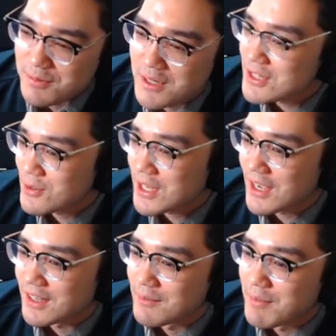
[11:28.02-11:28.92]
But it's
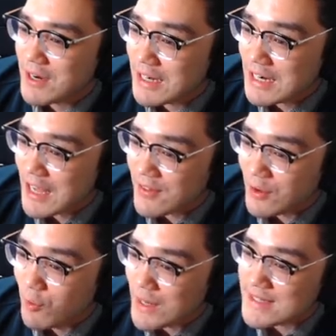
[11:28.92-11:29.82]
okay. Better than
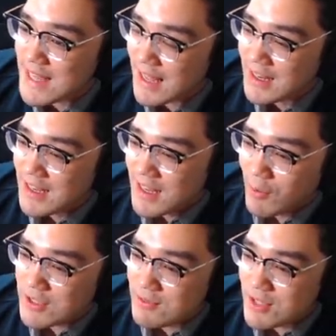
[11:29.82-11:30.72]
nothing. What is that?
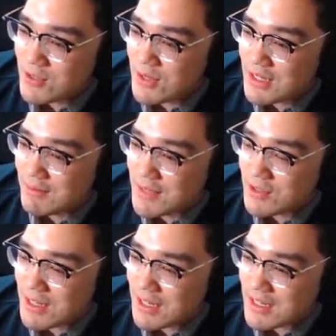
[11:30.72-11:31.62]
What's Mitsuhide?
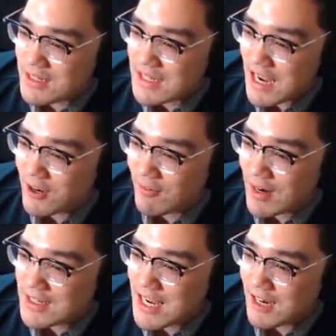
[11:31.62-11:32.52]
Mitsuhide is a dagger,
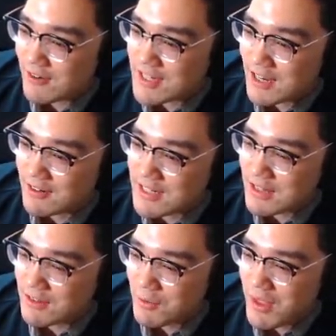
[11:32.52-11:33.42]
right? Dagger, dagger, da
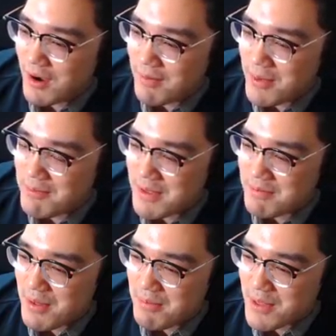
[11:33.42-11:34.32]
da da da beep
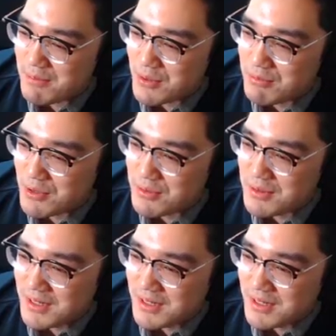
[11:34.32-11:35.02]
beep beep boo boo.